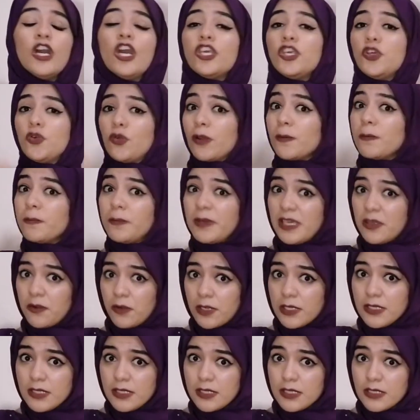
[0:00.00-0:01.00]
your
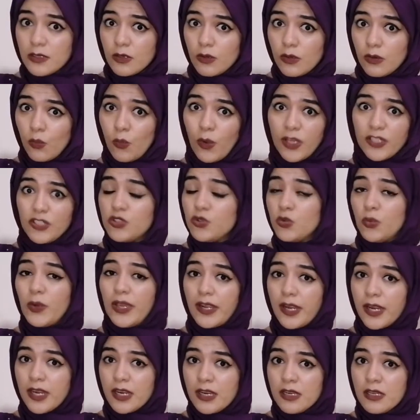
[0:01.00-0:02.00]
appearance, what to
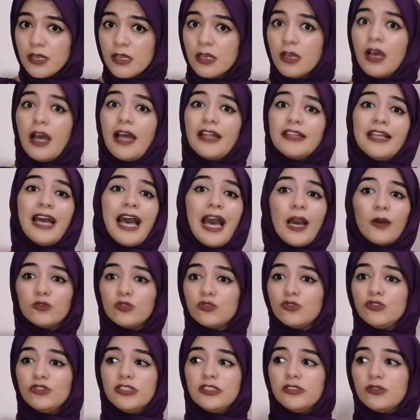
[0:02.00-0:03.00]
wear and how
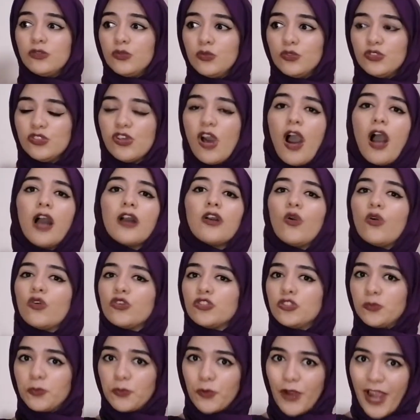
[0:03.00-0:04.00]
to talk or
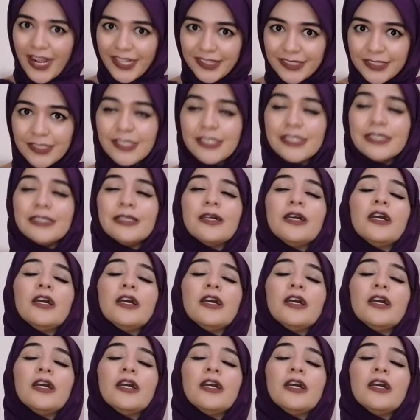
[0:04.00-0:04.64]
to practice.